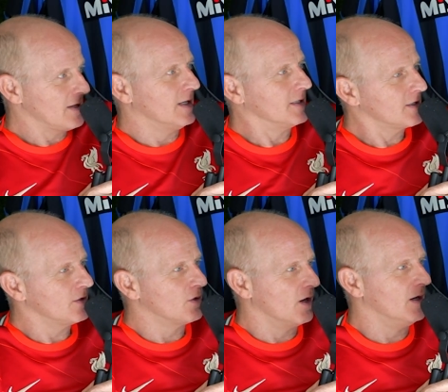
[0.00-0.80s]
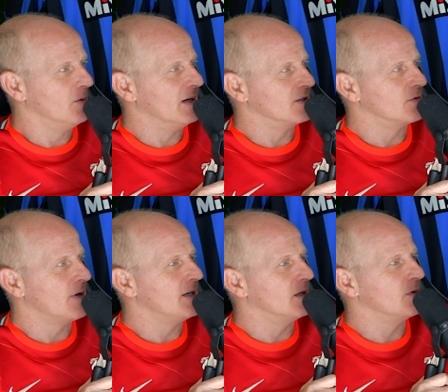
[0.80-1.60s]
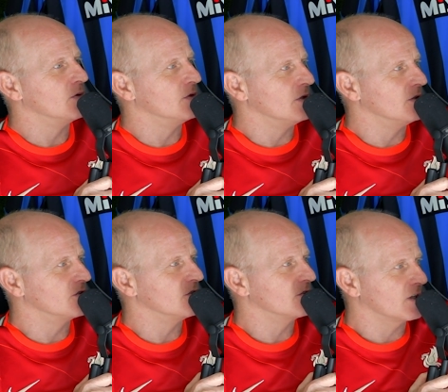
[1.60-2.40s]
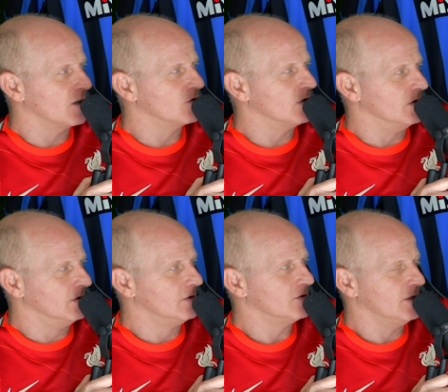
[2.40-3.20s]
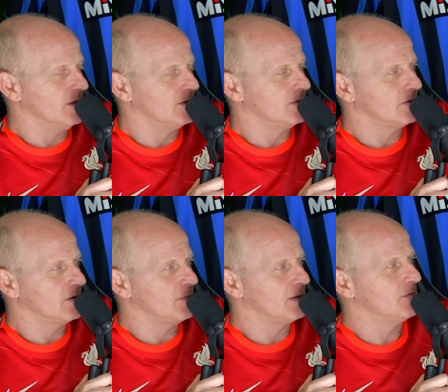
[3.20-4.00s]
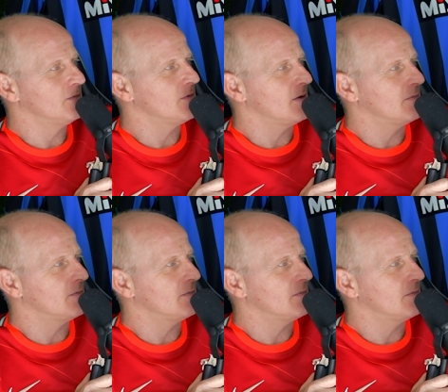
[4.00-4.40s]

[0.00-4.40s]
United, they do go a little bit under the radar with all the nonsense that goes on, doesn't it? I mean,